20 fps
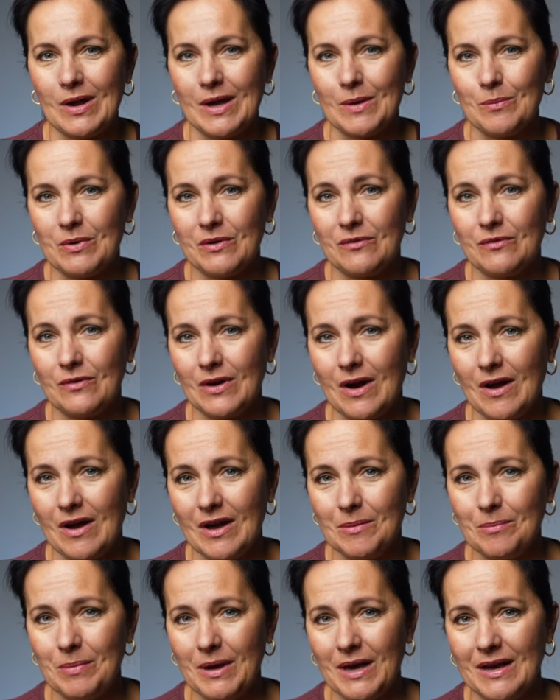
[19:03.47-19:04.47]
I prefer
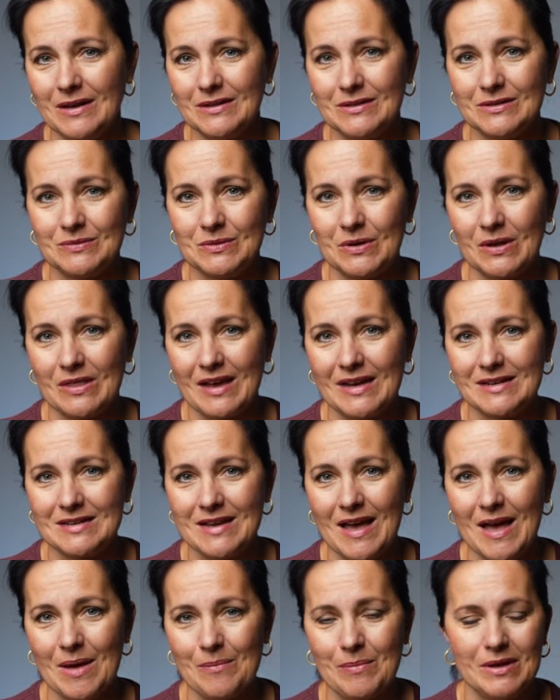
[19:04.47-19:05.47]
iPad for that
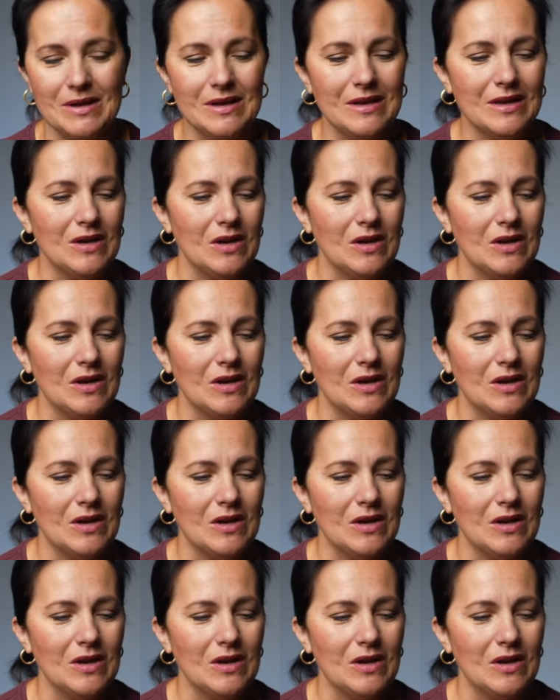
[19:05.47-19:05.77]
app.